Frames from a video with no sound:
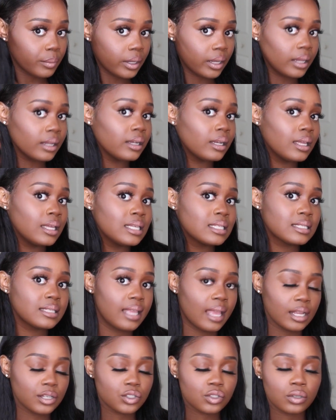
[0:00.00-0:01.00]
but it is
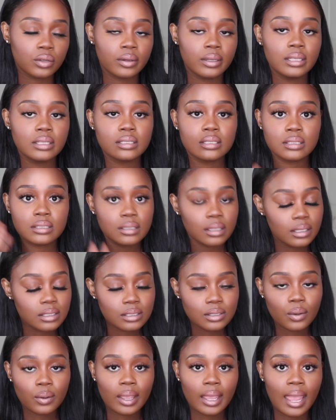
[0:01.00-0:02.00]
natural. It's
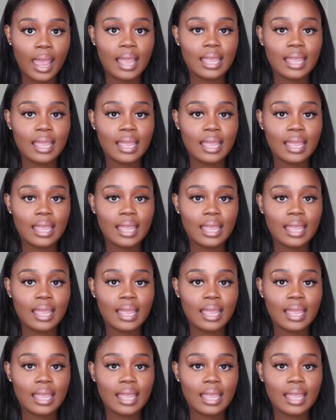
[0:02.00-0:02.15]
it's okay.